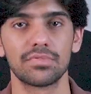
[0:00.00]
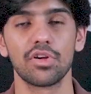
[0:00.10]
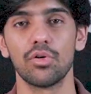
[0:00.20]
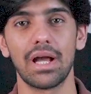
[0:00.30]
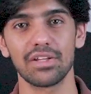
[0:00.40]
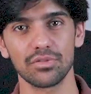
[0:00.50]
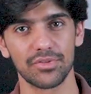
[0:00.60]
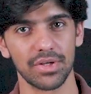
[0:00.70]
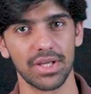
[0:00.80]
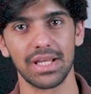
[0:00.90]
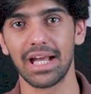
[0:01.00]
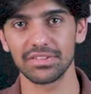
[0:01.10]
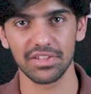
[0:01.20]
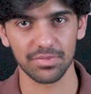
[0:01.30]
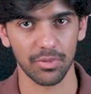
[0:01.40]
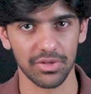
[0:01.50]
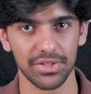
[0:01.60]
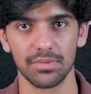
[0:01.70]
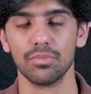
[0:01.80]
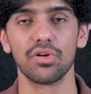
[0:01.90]
So as of today, at this
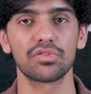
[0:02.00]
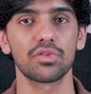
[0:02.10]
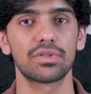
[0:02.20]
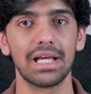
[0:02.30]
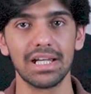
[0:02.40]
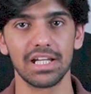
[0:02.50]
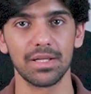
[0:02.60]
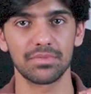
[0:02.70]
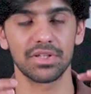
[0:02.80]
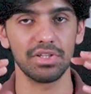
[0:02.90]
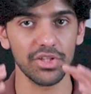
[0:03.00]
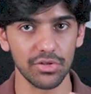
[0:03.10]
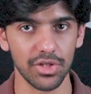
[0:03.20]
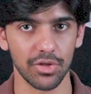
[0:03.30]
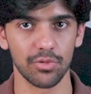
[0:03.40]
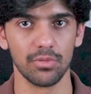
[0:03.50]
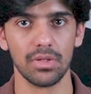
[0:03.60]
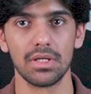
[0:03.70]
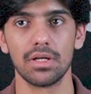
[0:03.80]
point, most of the LLMs that you know